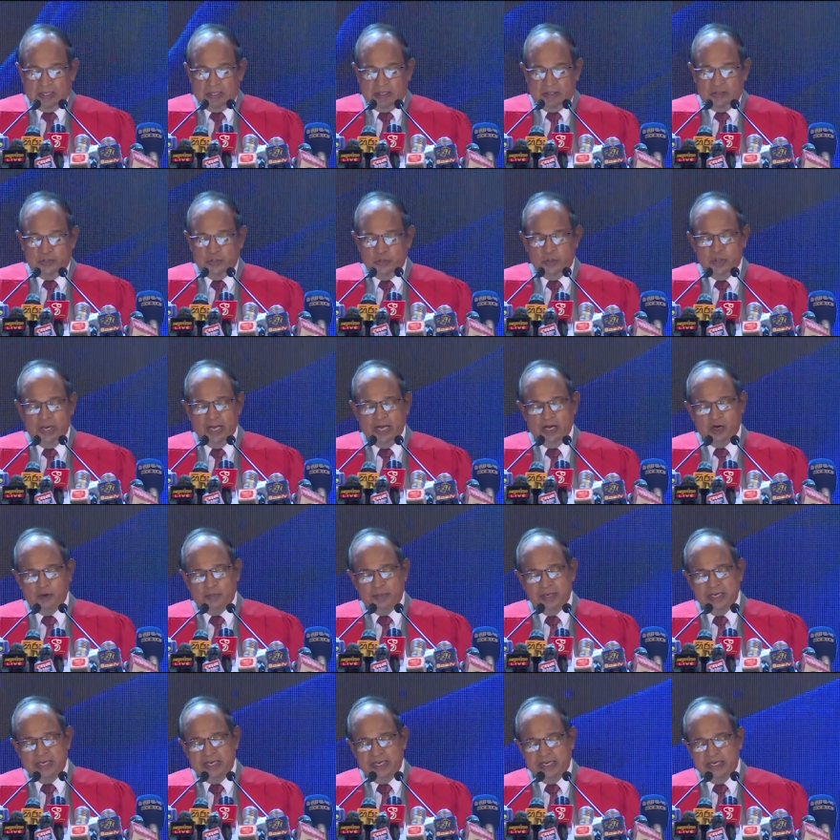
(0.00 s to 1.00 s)
You have
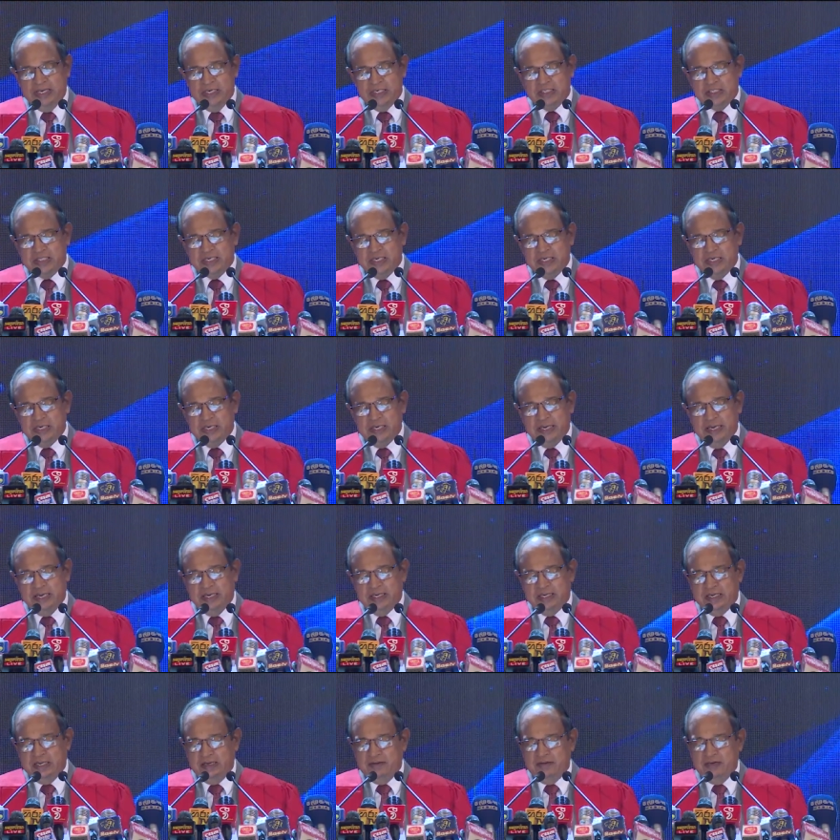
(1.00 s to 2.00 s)
been nurtured
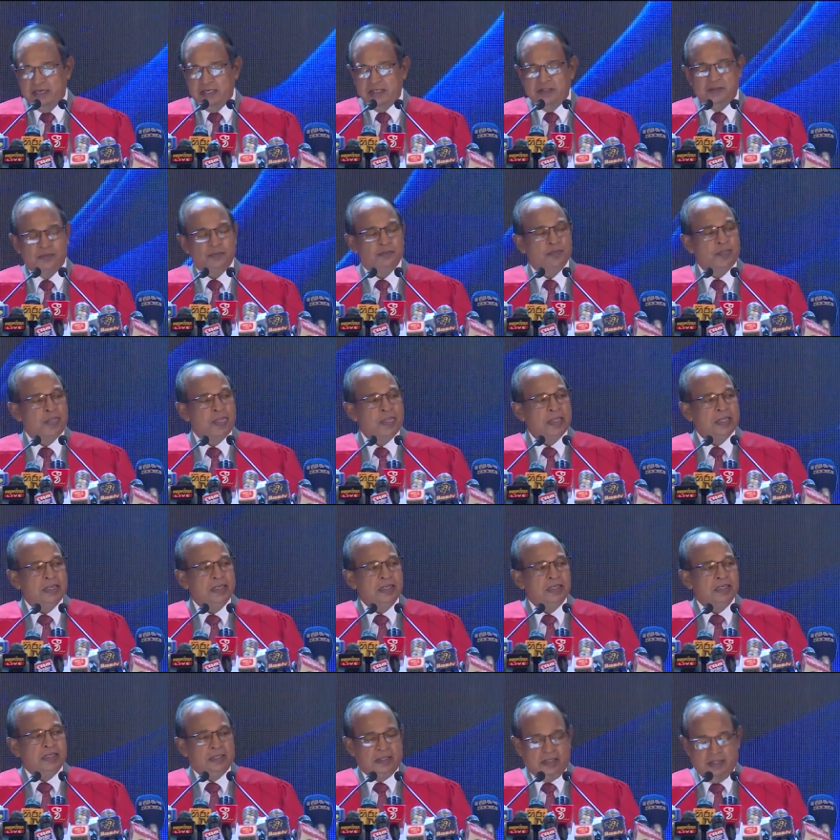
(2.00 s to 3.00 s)
and given
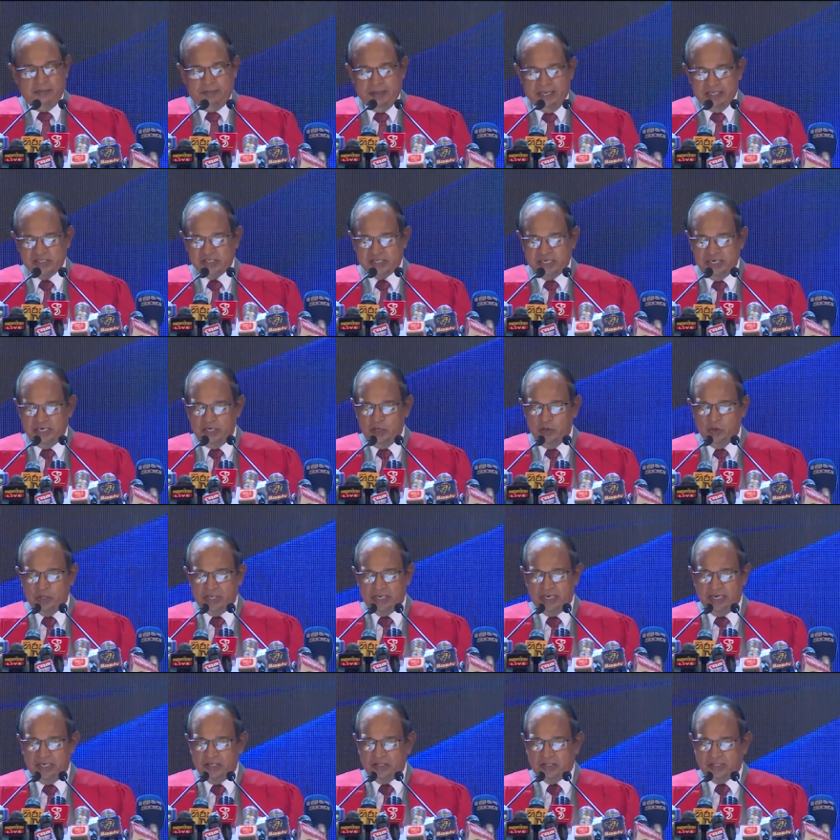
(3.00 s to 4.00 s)
the best
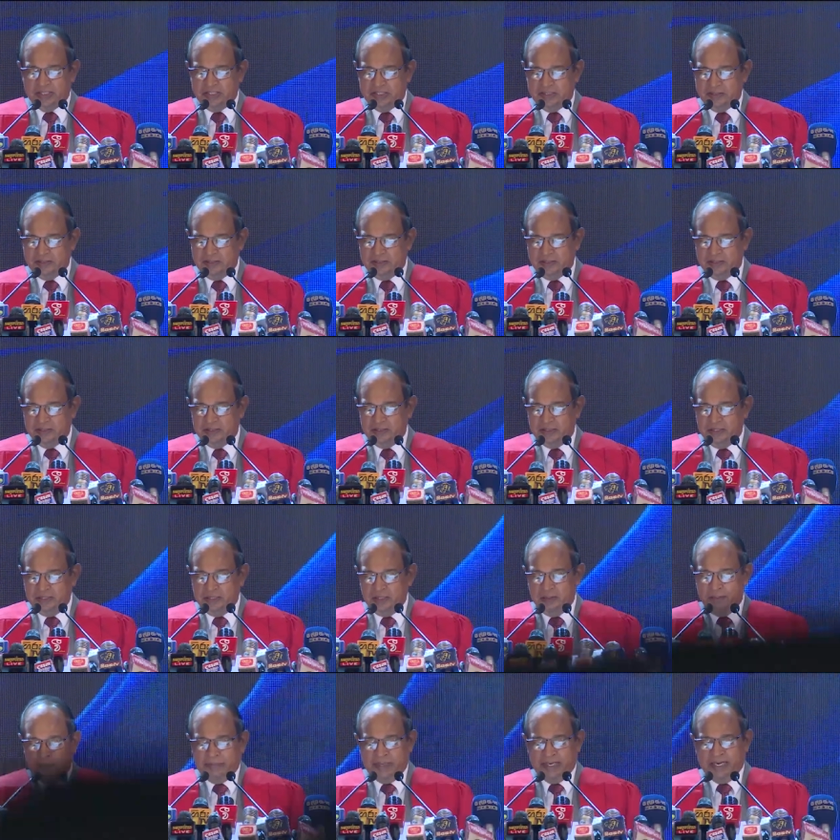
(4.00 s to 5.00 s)
education,
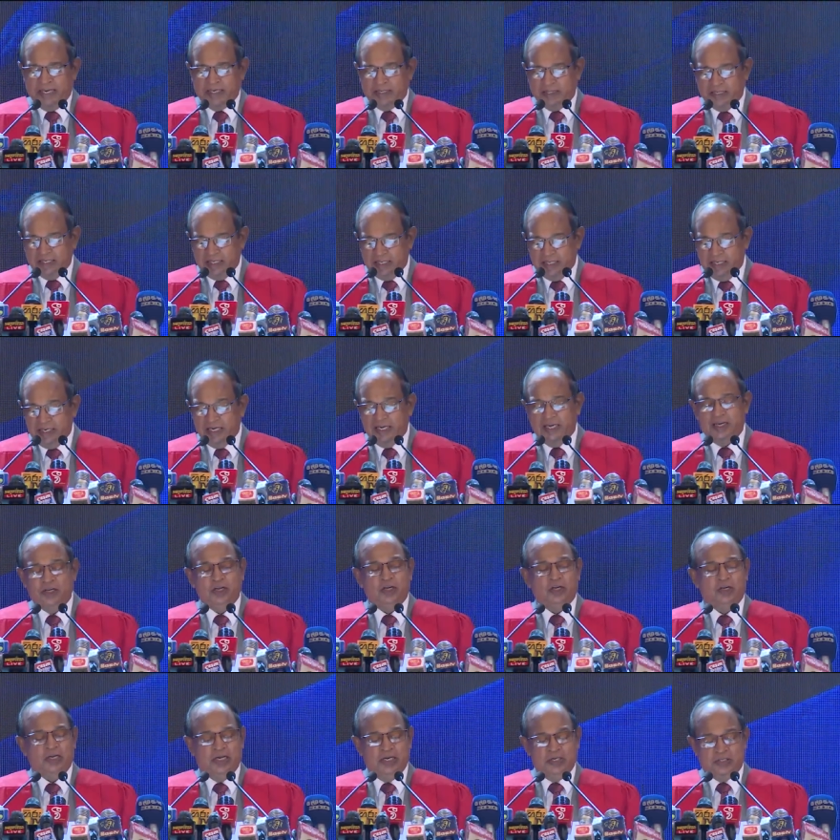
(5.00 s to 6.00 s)
practical
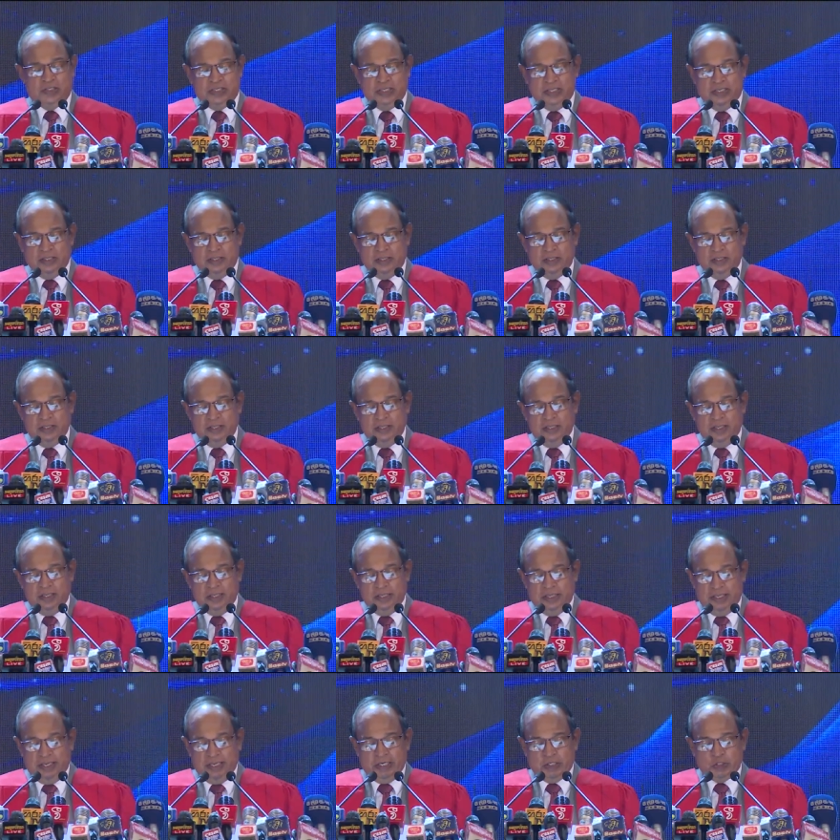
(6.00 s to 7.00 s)
education,
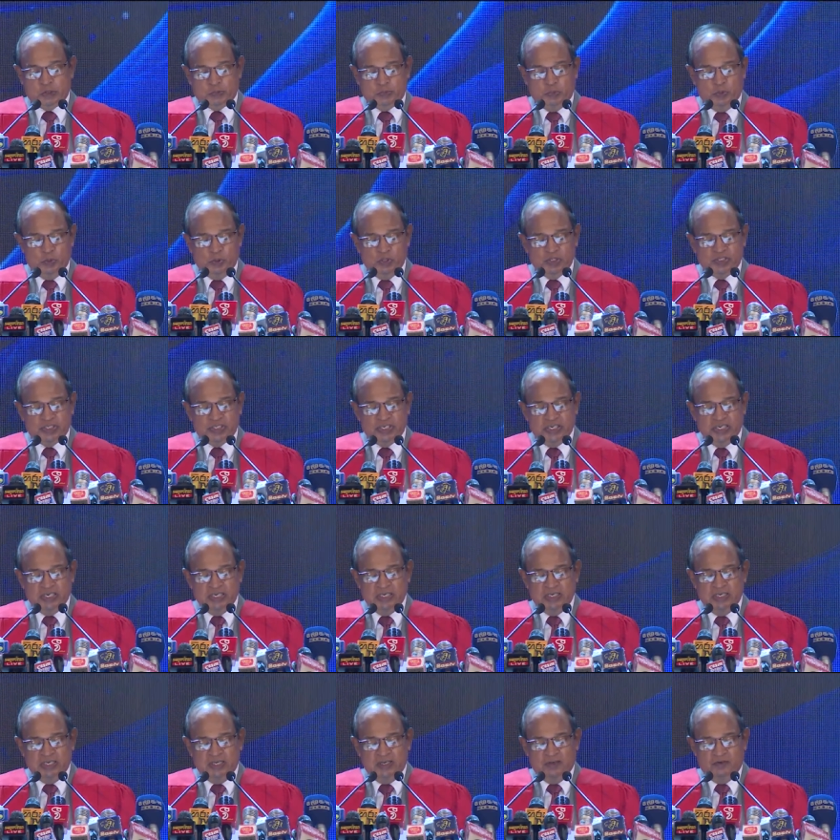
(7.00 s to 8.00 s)
exposure
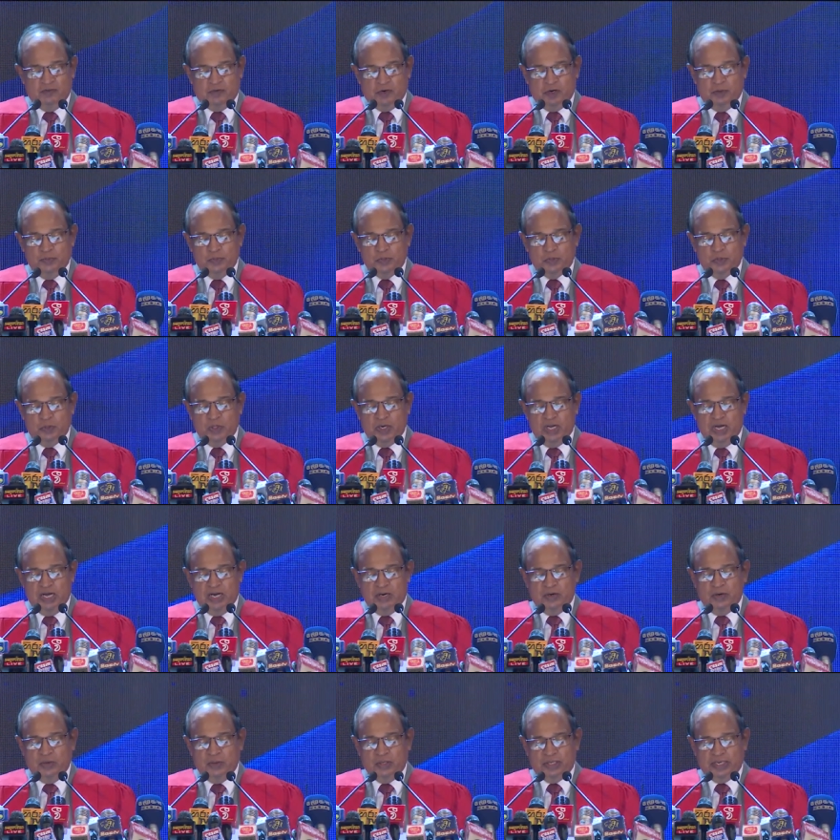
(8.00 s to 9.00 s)
from
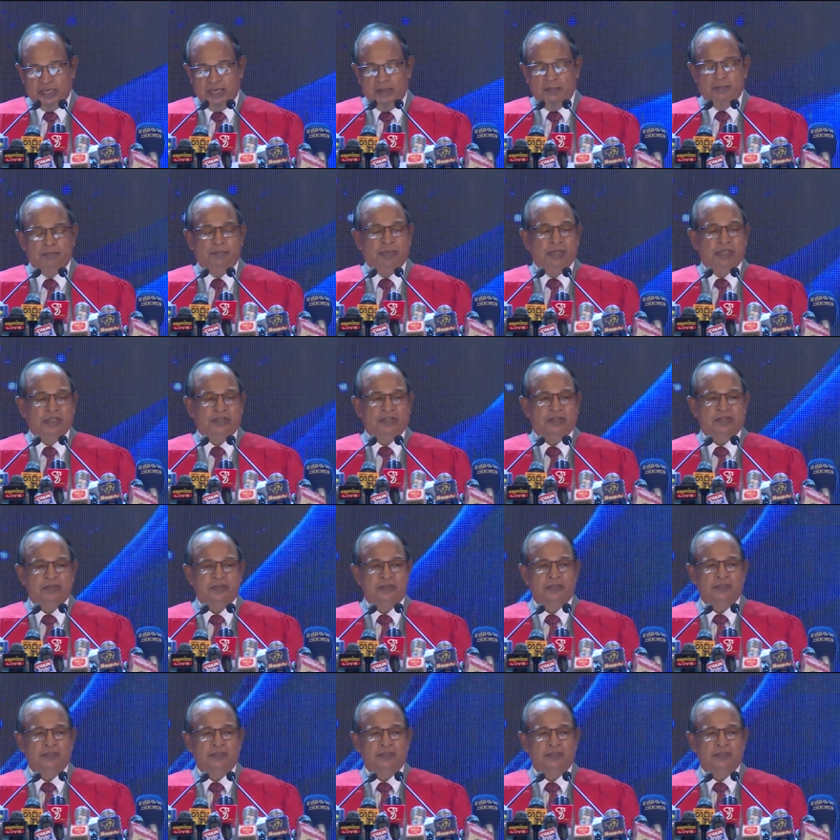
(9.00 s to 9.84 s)
Surado campus.